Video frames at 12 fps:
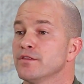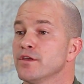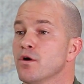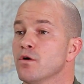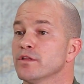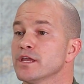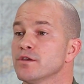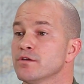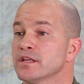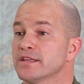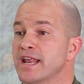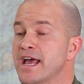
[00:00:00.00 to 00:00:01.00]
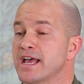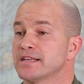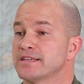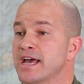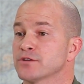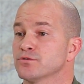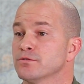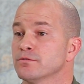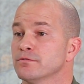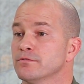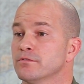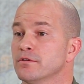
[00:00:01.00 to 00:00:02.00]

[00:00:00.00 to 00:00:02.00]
The only unit that has actual